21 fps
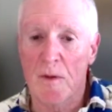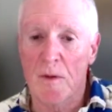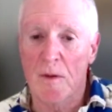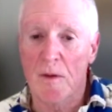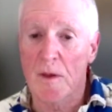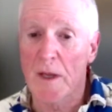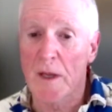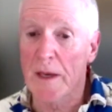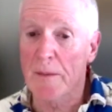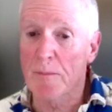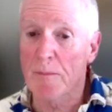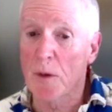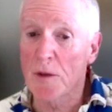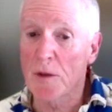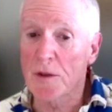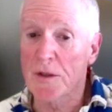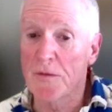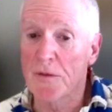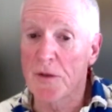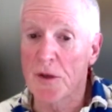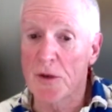Like most
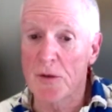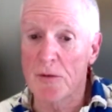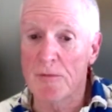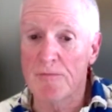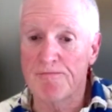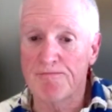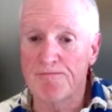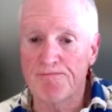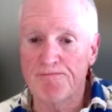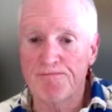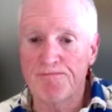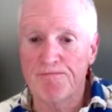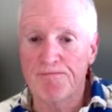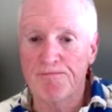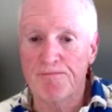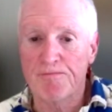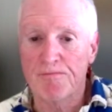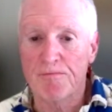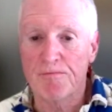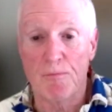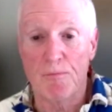of you,
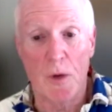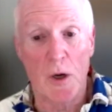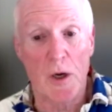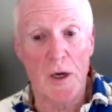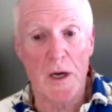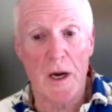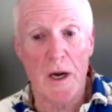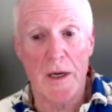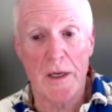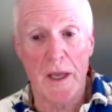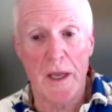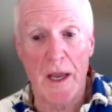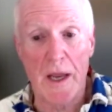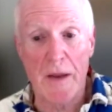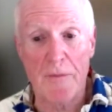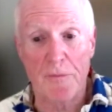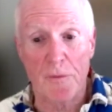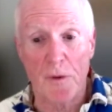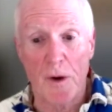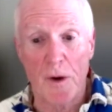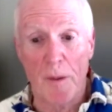Mary and I
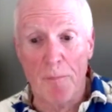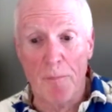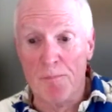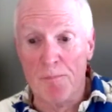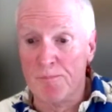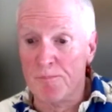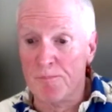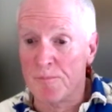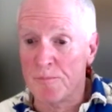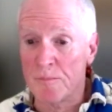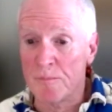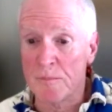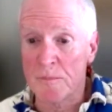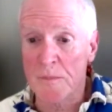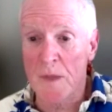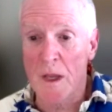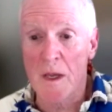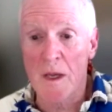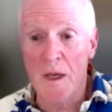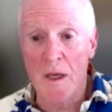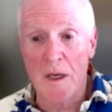came from
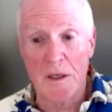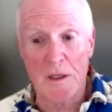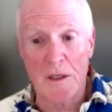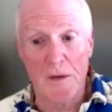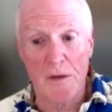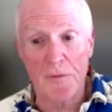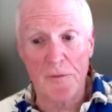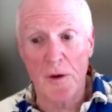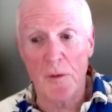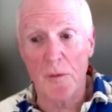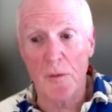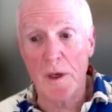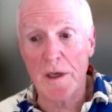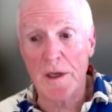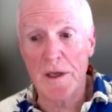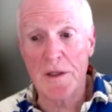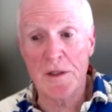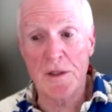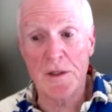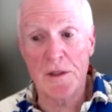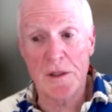different
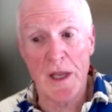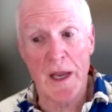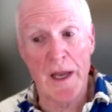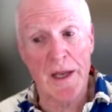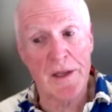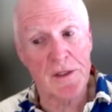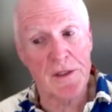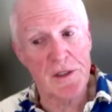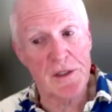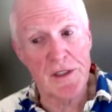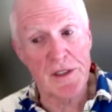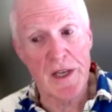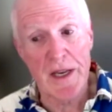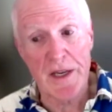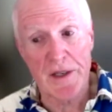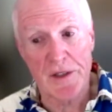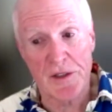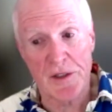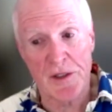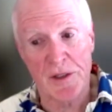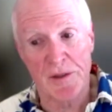religions and
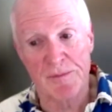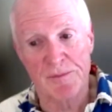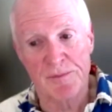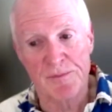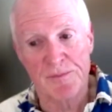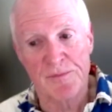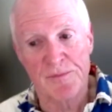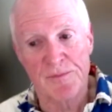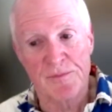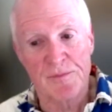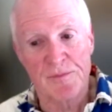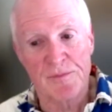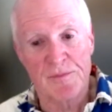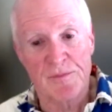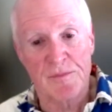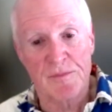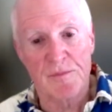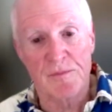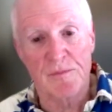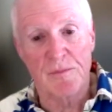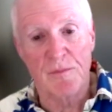states.
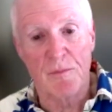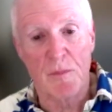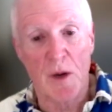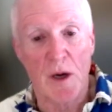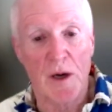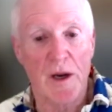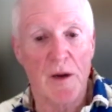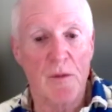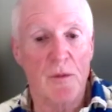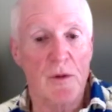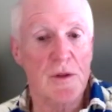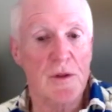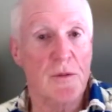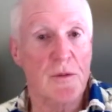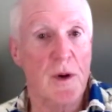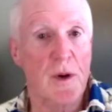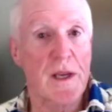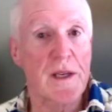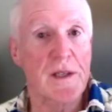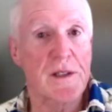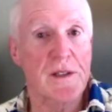Mary was
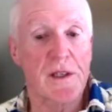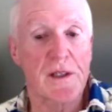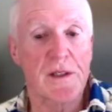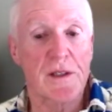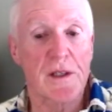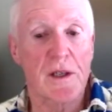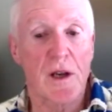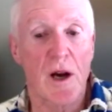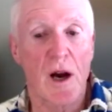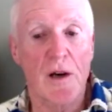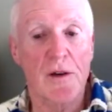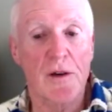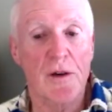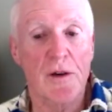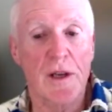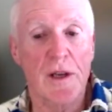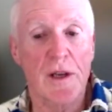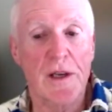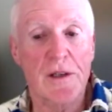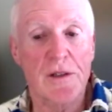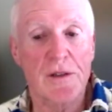raised in the
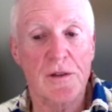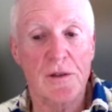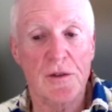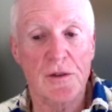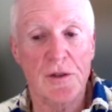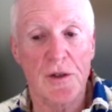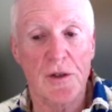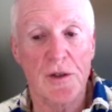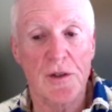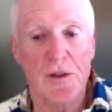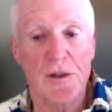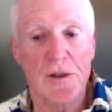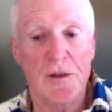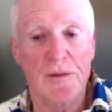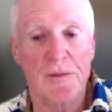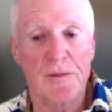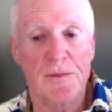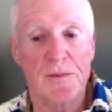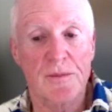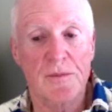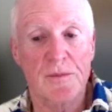Congregational Church.
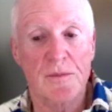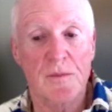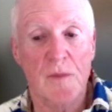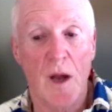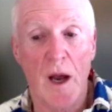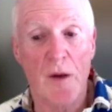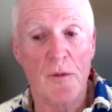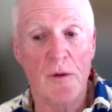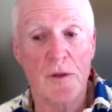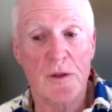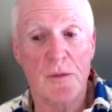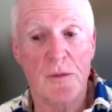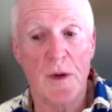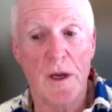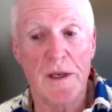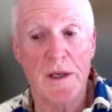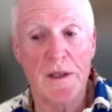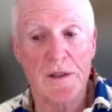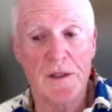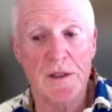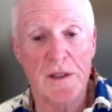I was
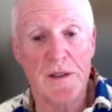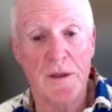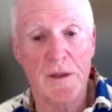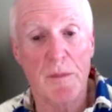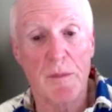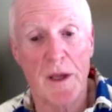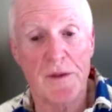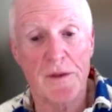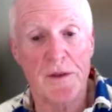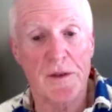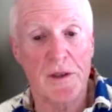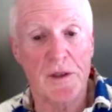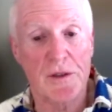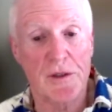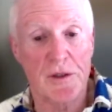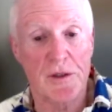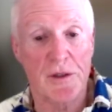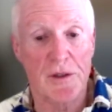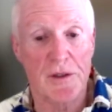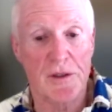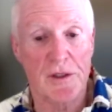raised in the Methodist
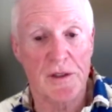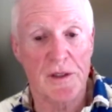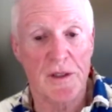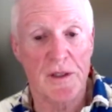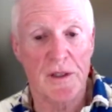Church.